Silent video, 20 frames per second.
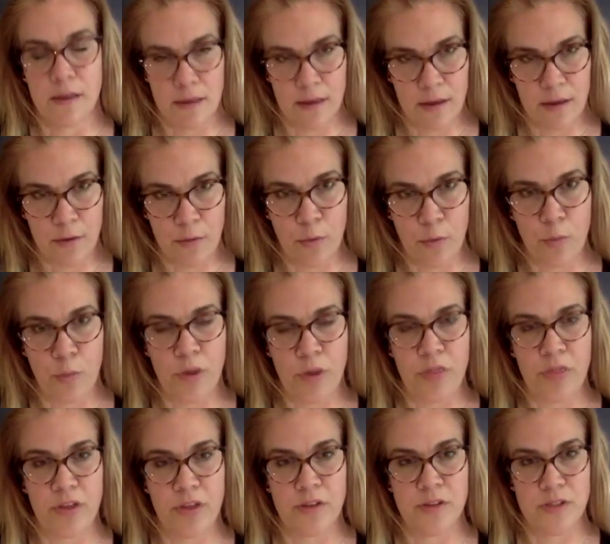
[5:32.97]

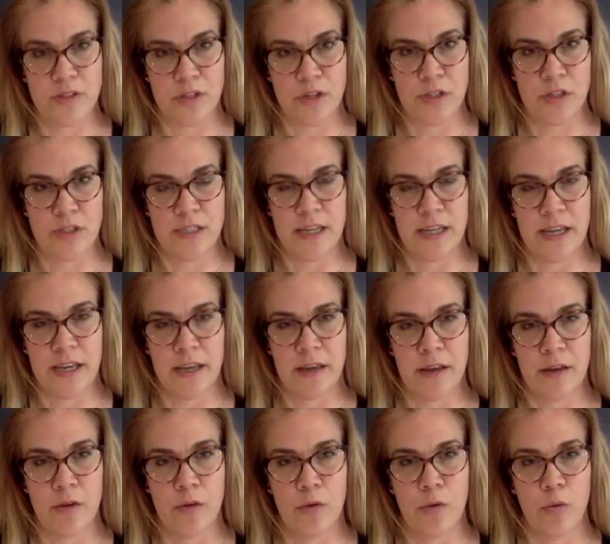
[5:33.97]
with the uncertainty,
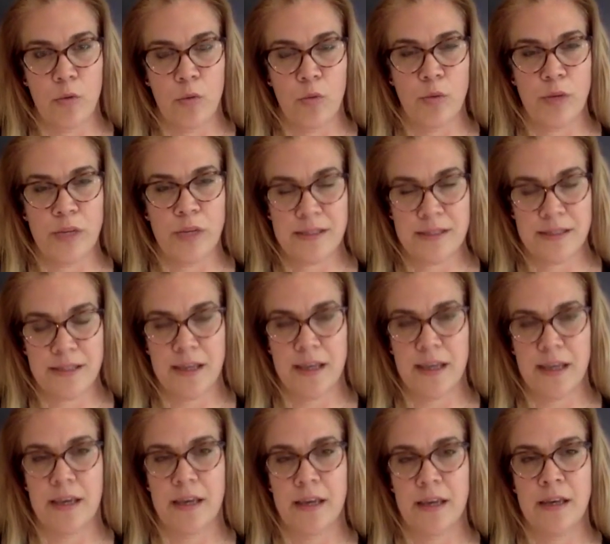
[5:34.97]
we
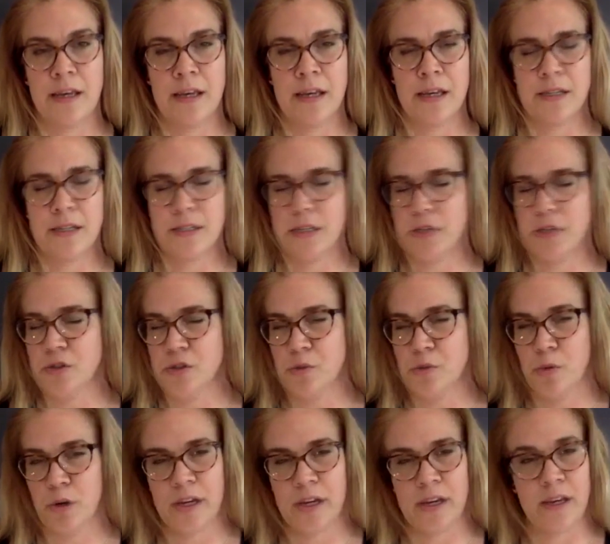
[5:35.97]
see teachers
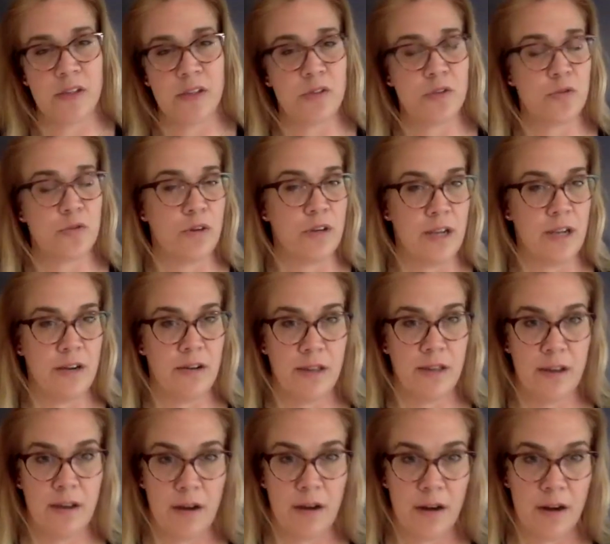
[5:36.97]
working extraordinarily
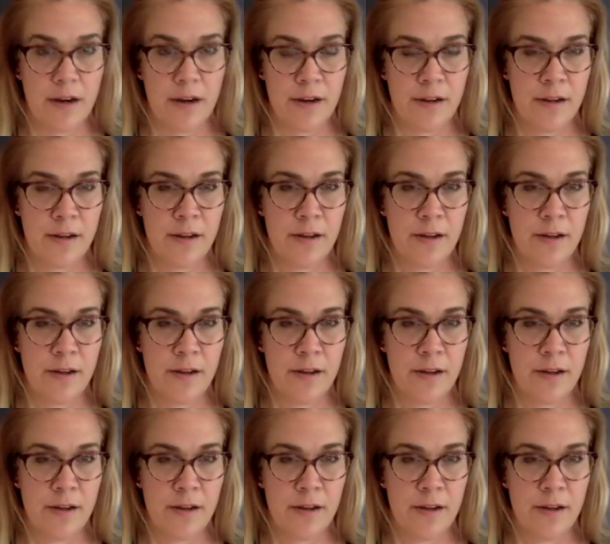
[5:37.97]
hard,